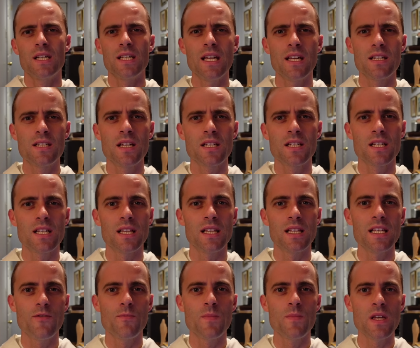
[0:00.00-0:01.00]
yeah, doesn't
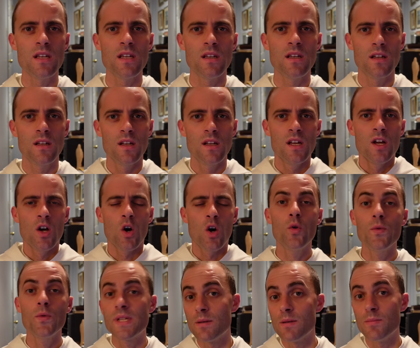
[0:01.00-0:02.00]
leave me
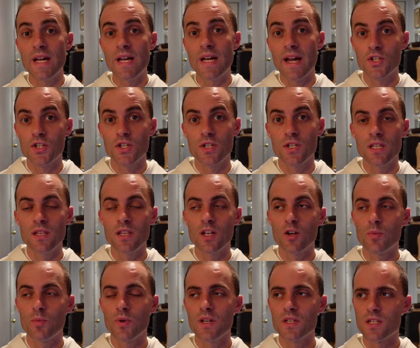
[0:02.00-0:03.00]
wholly abashed in
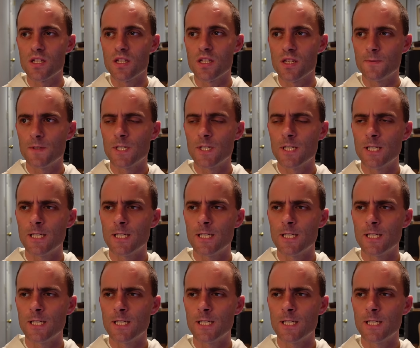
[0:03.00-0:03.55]
their presence?